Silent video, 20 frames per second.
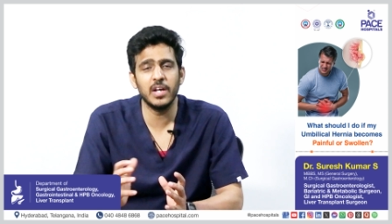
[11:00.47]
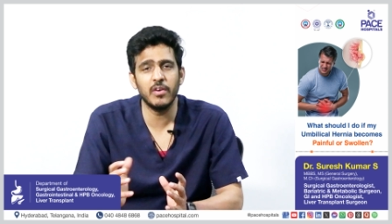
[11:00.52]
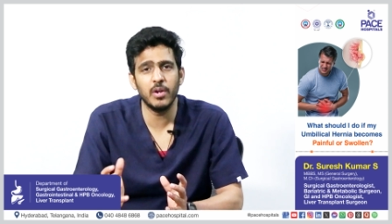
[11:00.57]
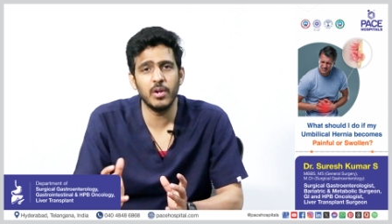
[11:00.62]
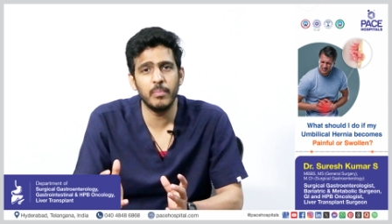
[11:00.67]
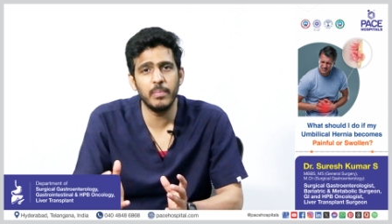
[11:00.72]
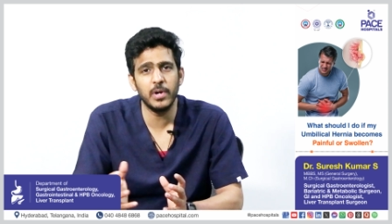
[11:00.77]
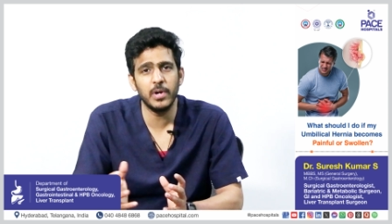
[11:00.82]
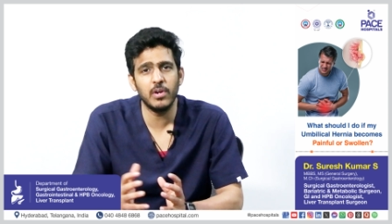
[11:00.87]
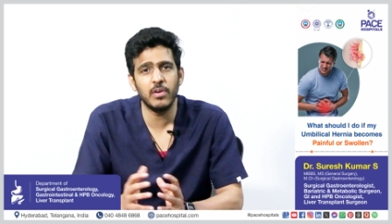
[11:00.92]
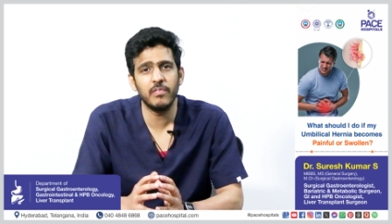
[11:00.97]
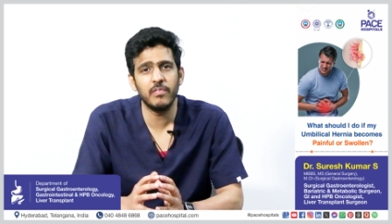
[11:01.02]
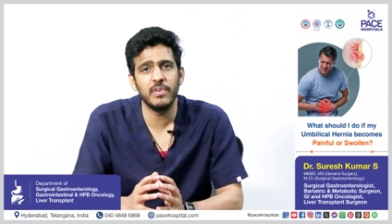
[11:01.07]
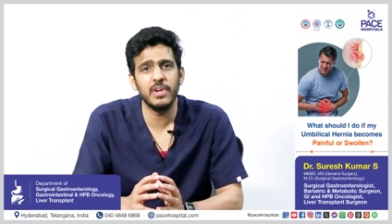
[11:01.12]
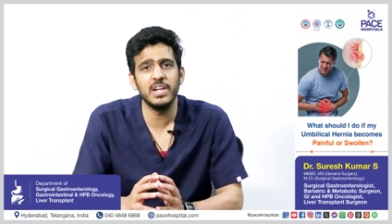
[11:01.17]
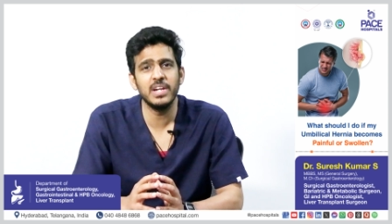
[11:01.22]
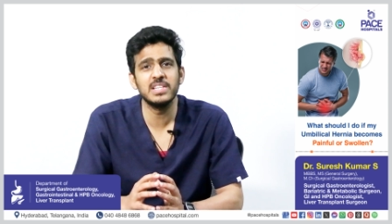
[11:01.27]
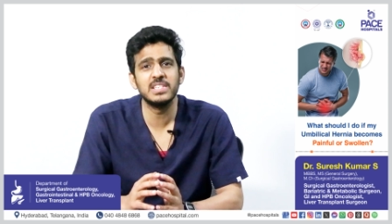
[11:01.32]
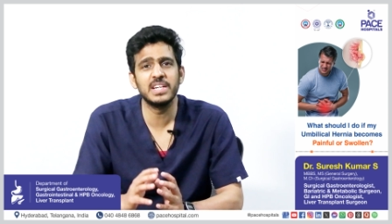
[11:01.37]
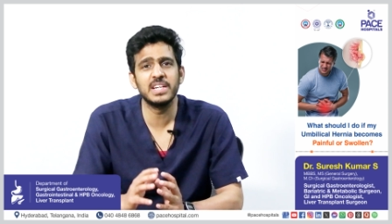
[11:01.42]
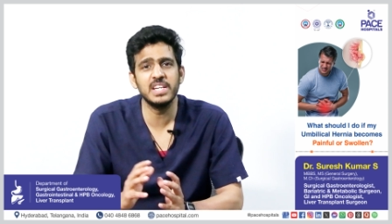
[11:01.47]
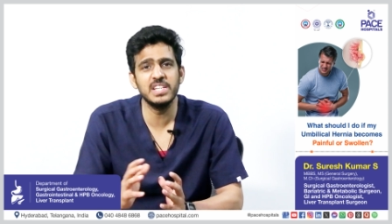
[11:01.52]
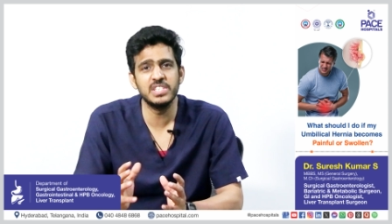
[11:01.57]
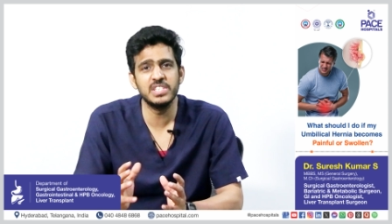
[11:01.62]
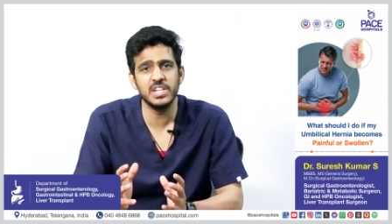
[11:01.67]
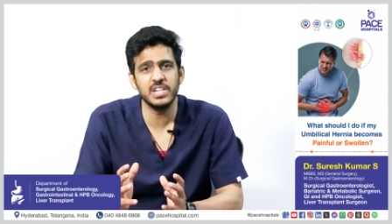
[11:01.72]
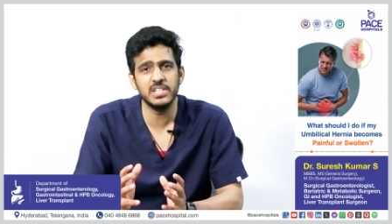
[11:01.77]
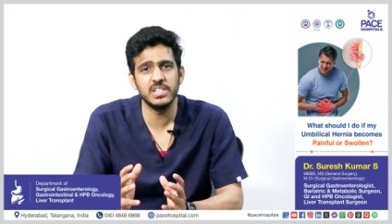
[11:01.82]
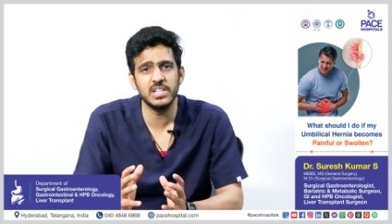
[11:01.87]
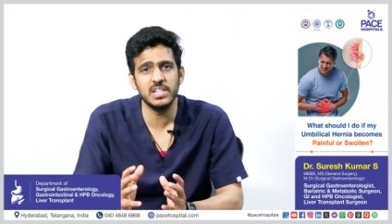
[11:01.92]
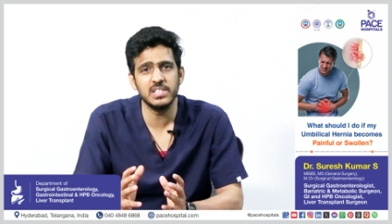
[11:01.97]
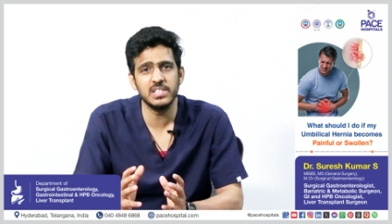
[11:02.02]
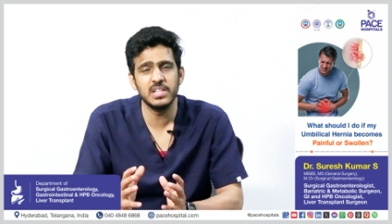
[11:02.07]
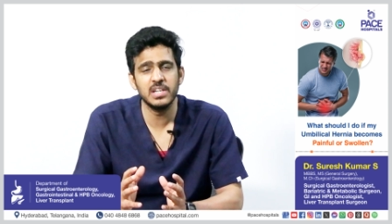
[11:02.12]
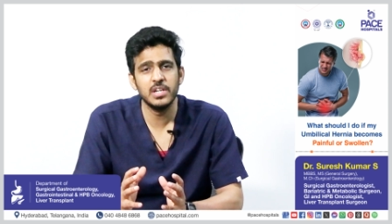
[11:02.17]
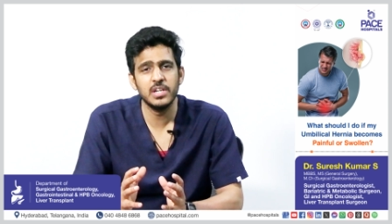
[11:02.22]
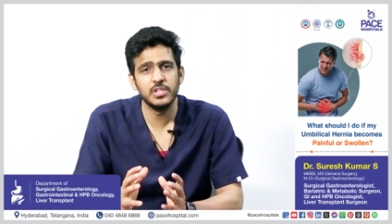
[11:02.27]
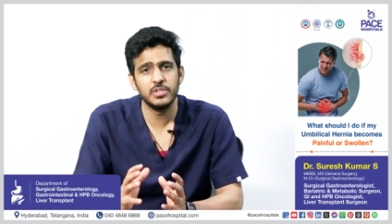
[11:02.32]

development of any skin changes,